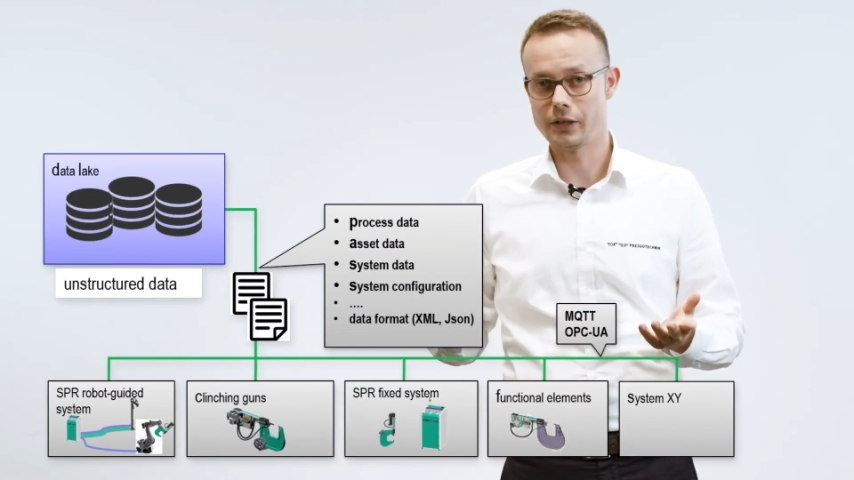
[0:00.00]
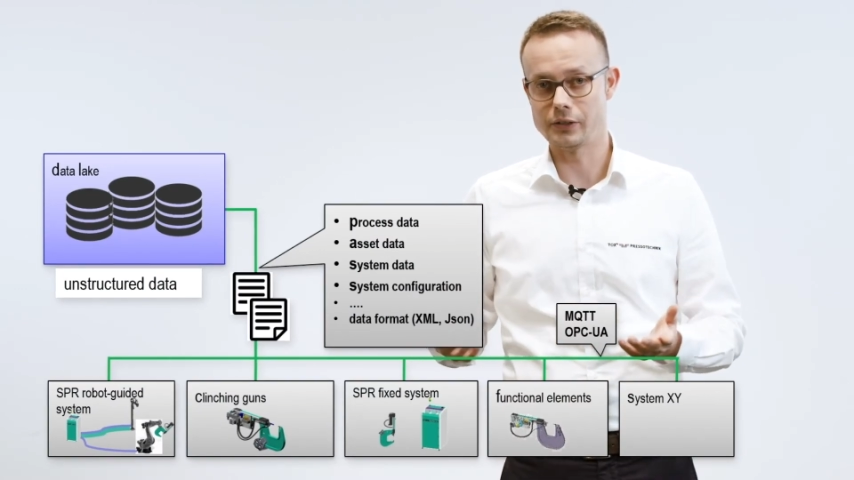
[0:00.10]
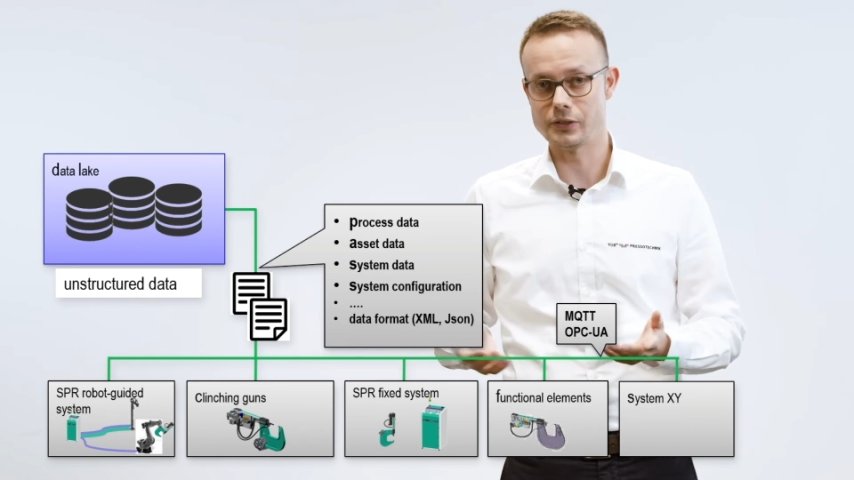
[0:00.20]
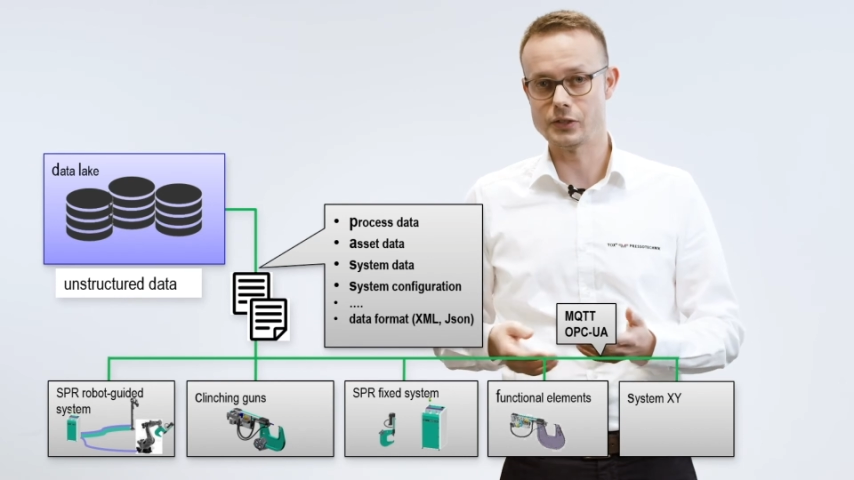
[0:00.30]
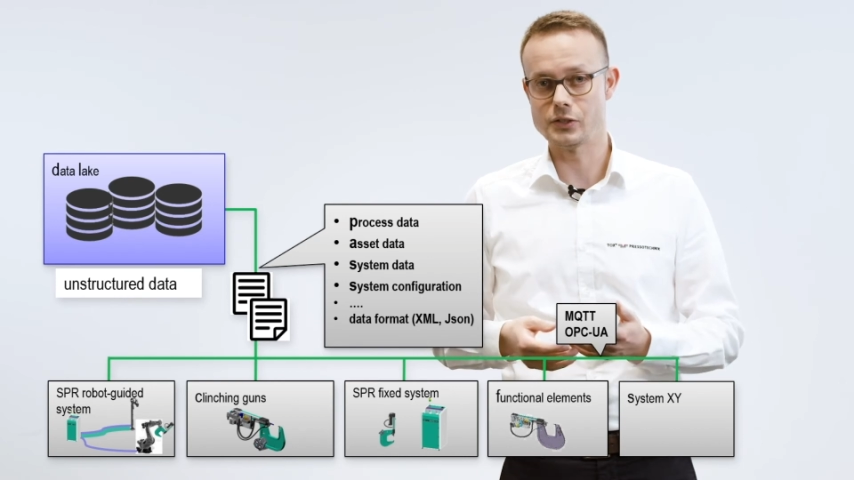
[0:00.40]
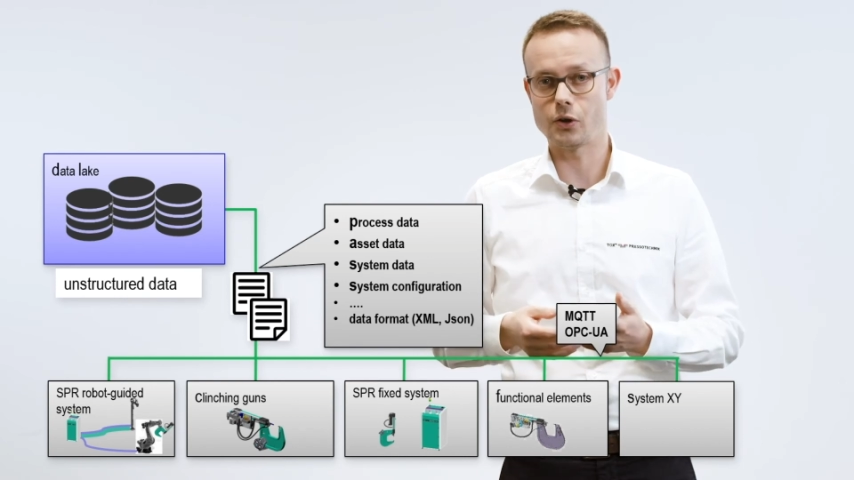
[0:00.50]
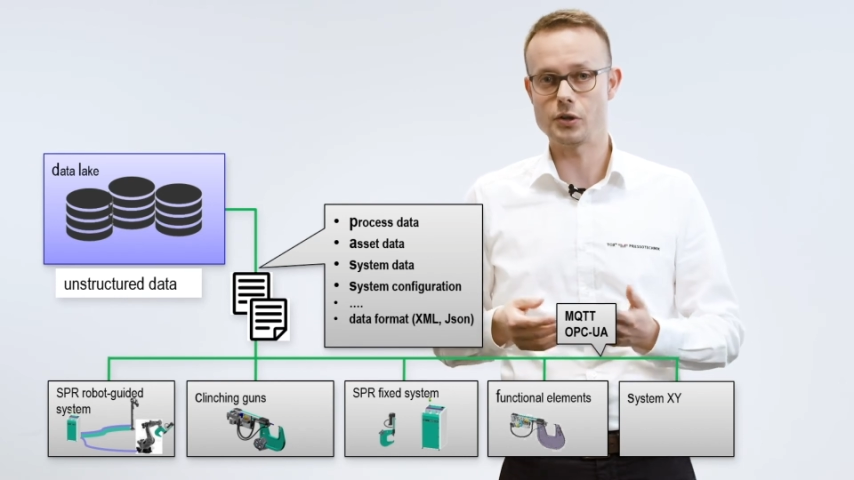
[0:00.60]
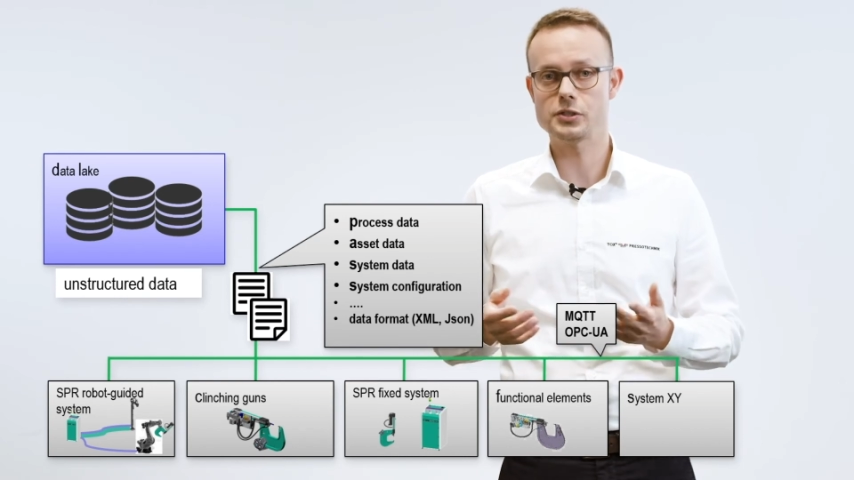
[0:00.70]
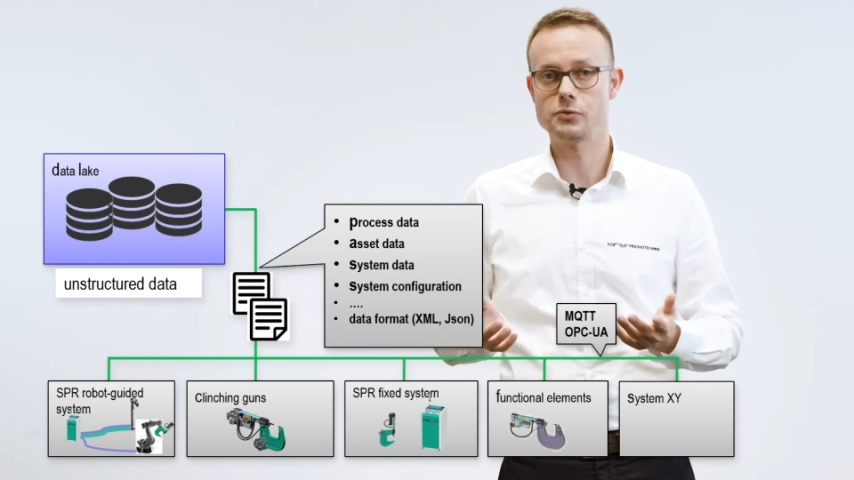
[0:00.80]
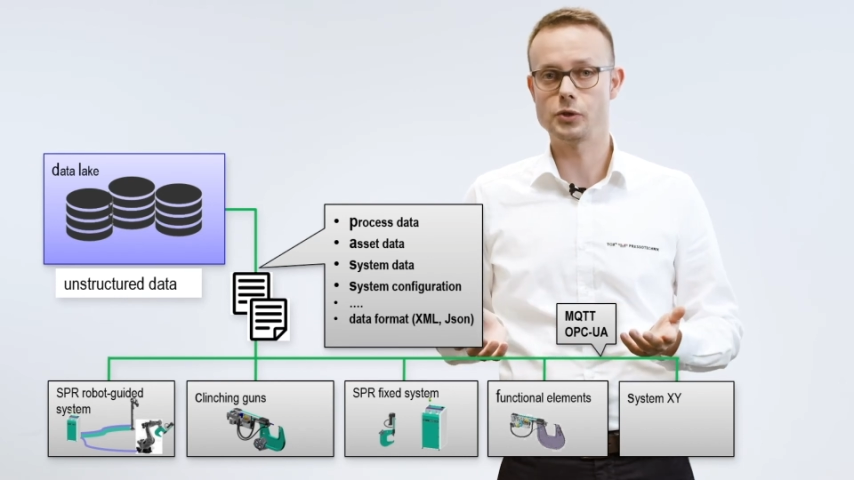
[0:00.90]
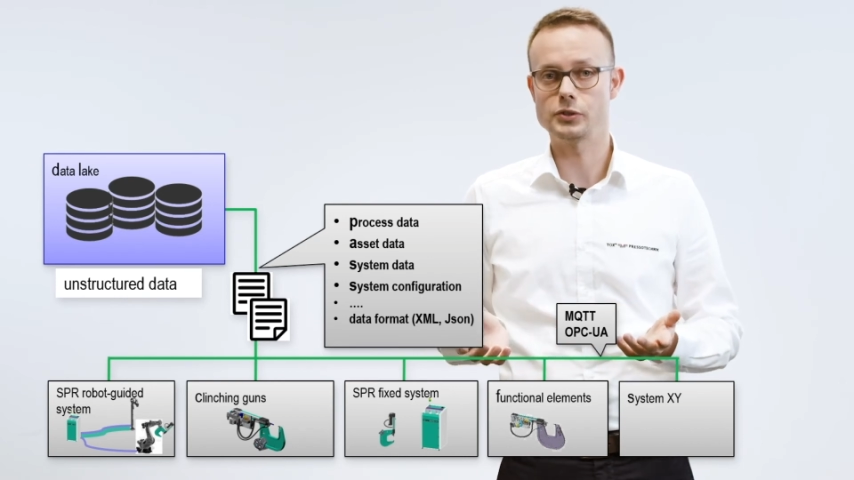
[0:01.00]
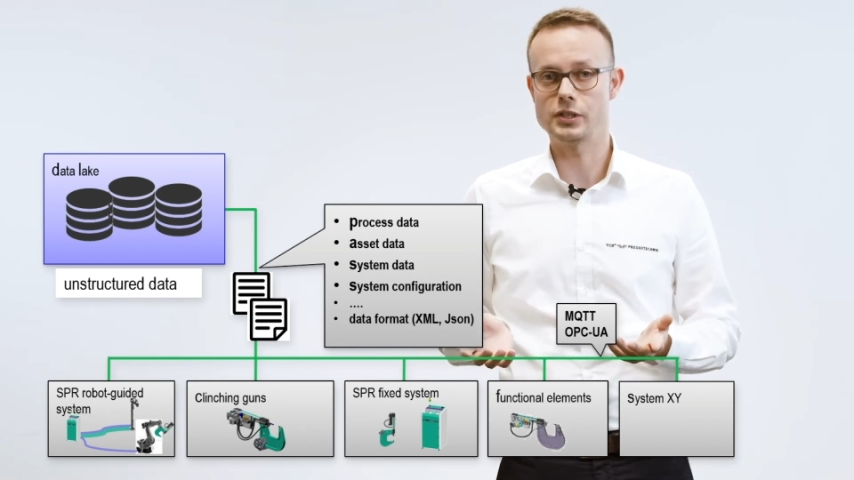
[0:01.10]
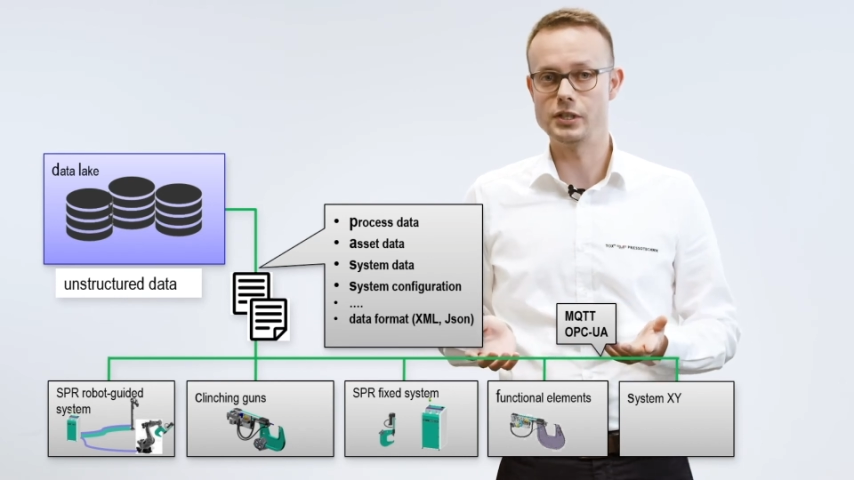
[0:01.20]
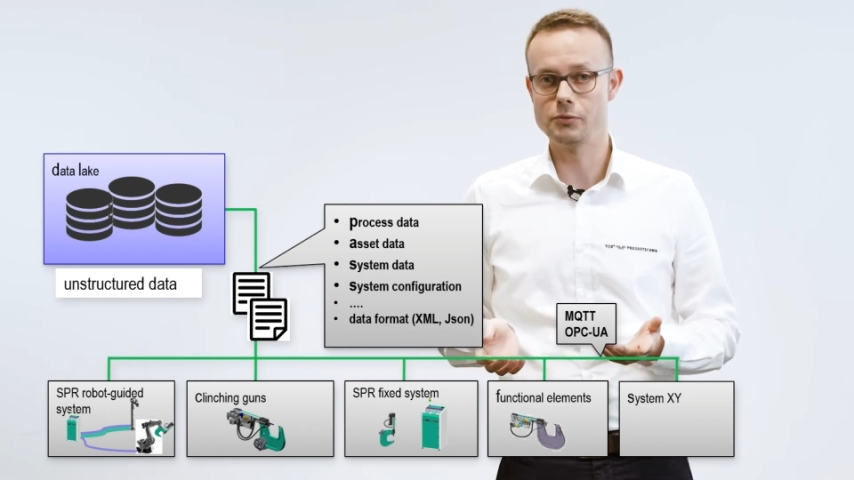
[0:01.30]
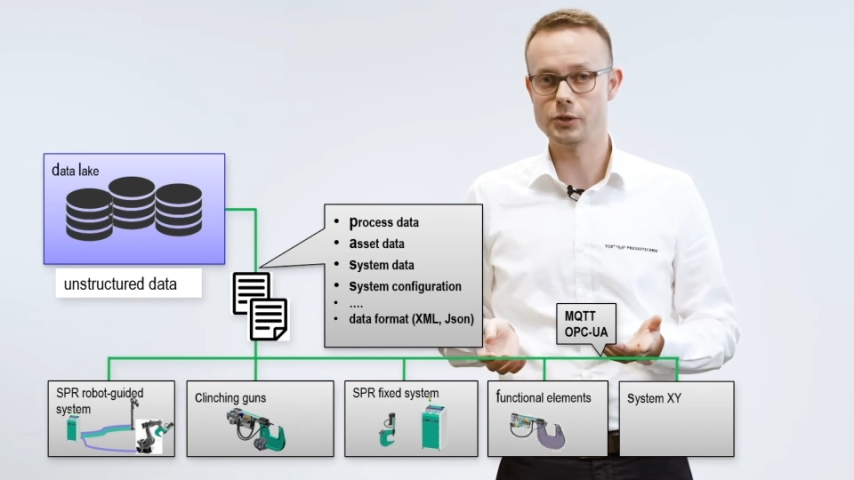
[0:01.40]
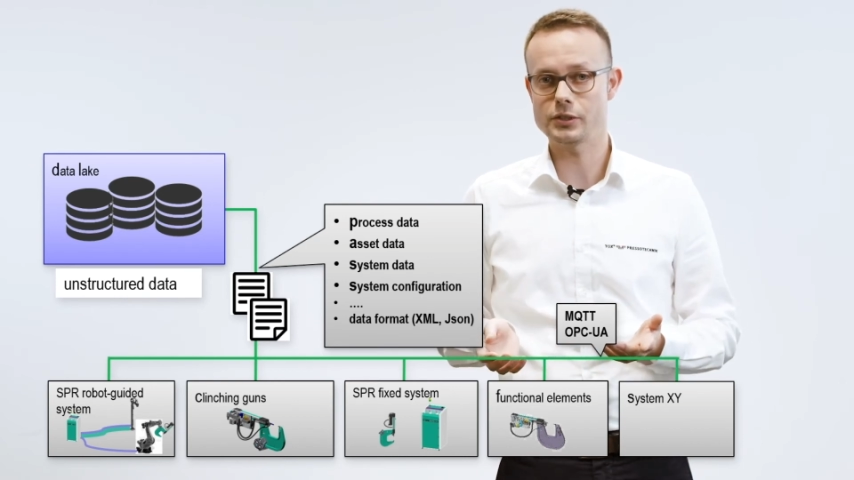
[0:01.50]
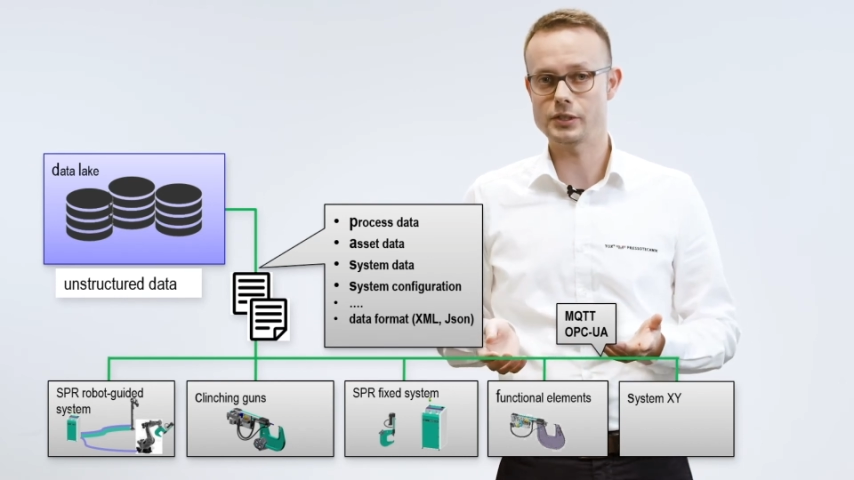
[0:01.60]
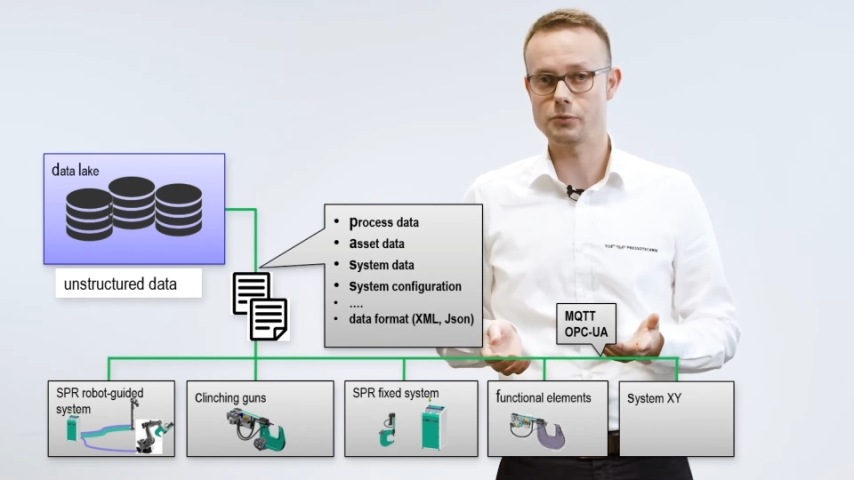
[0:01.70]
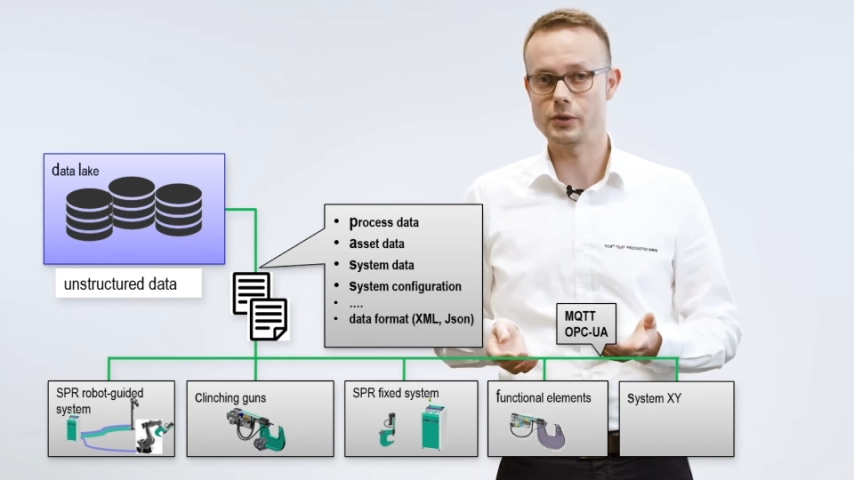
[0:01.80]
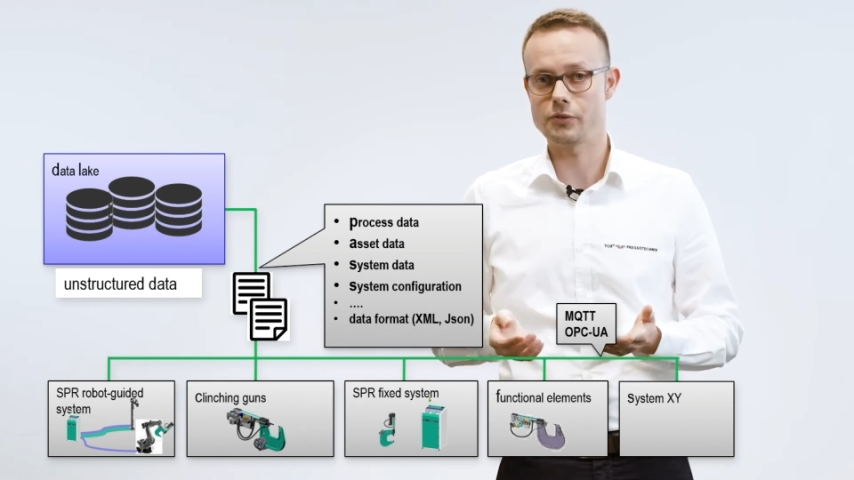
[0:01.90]
and this is also one keyword
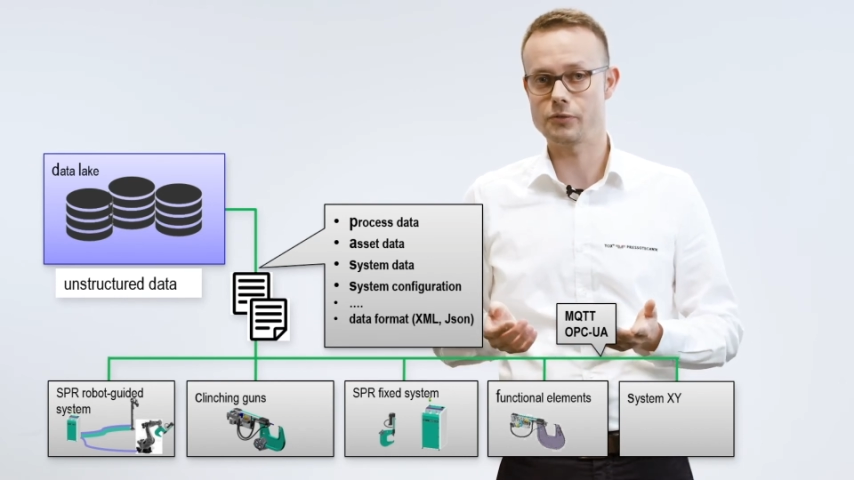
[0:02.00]
that we are